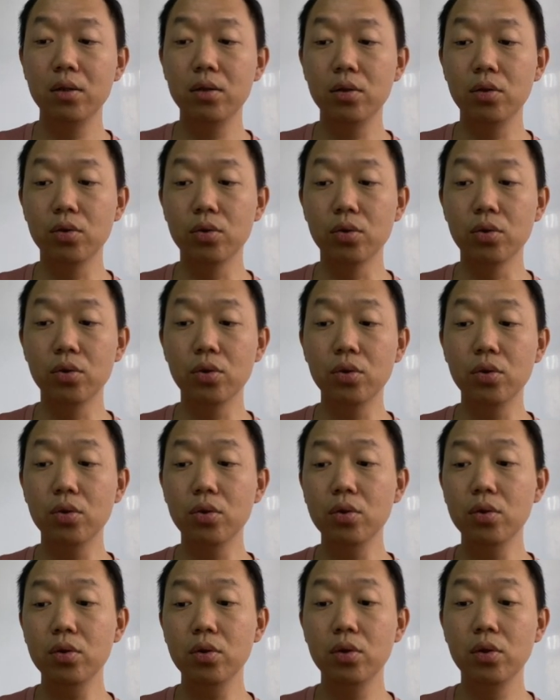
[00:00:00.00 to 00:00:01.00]

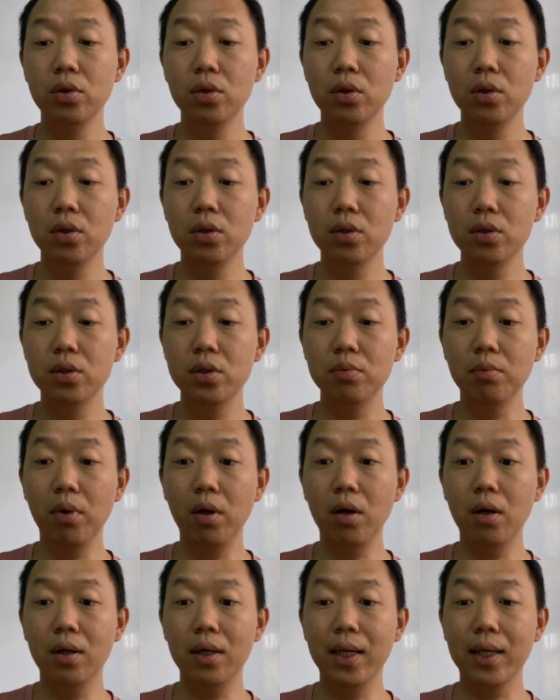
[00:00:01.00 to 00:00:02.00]
to
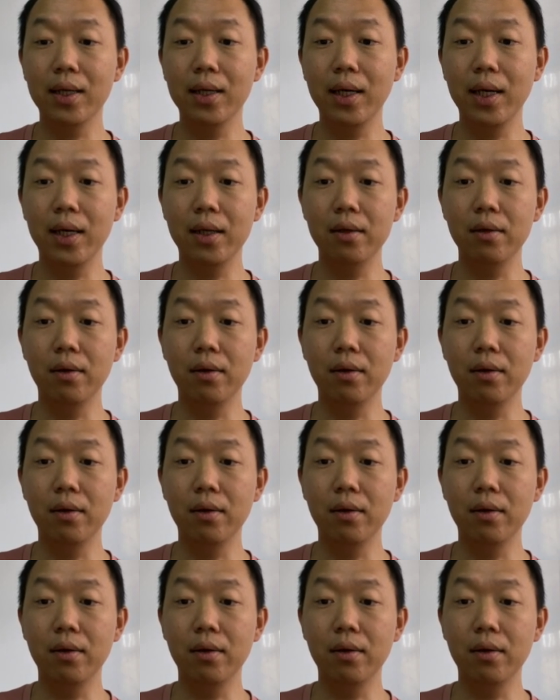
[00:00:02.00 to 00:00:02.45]
small like that.